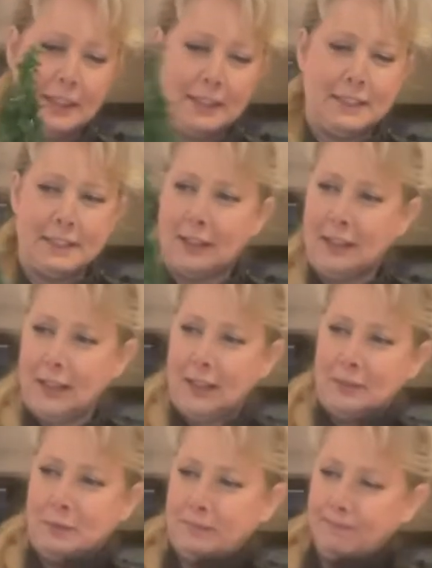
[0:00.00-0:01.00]
So
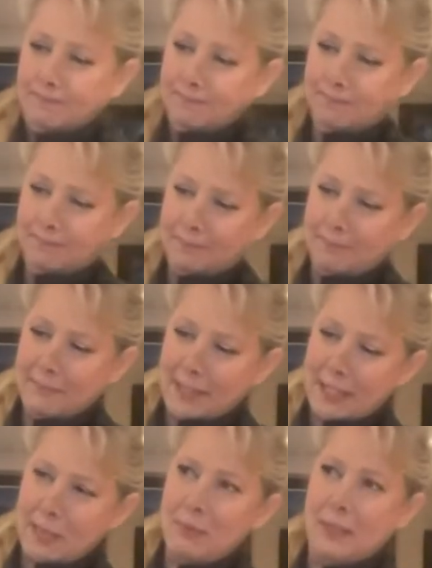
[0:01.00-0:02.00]

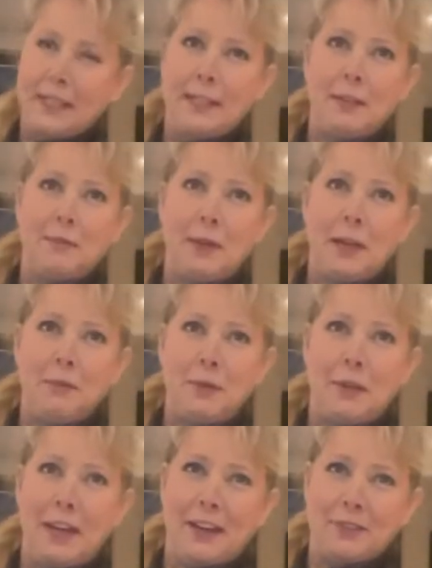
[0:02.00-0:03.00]
maybe we
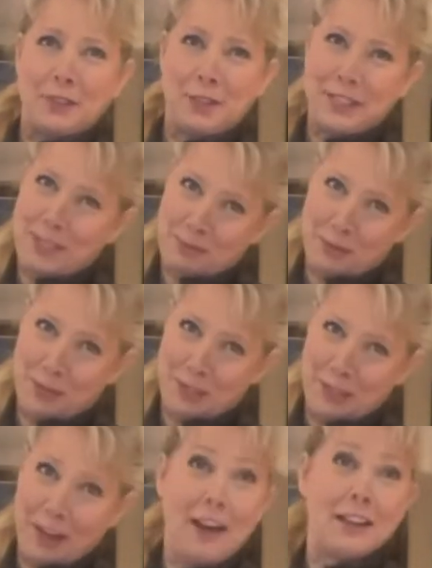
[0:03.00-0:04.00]
have a Christmas tree on
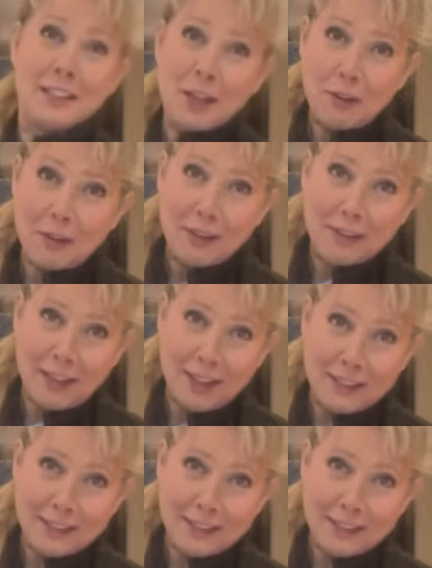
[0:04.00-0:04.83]
it. I don't know yet.